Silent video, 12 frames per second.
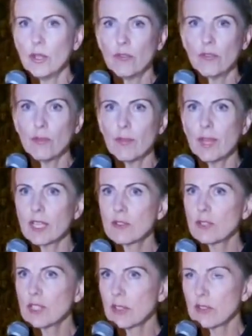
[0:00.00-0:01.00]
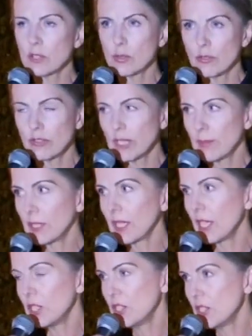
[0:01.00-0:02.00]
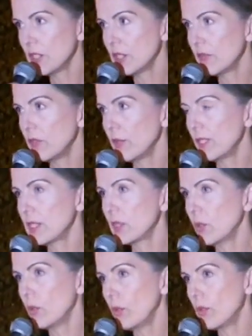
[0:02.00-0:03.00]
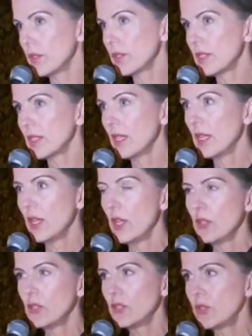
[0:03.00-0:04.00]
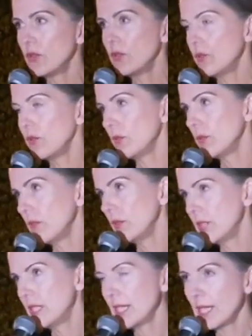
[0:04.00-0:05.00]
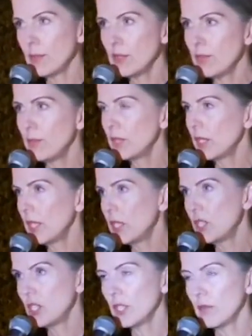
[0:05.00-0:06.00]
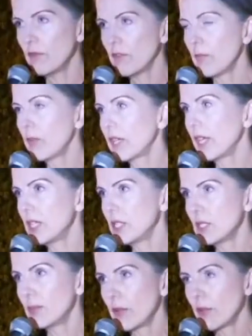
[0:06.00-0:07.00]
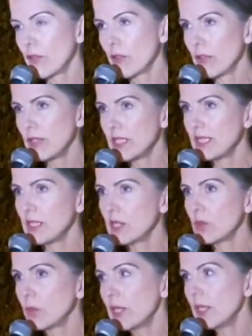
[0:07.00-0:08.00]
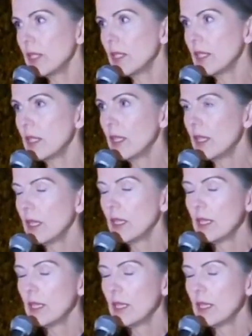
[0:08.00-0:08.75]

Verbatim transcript: you know, from extraterritorial applications of US laws to state manipulation and fabrications by authorities in Sweden,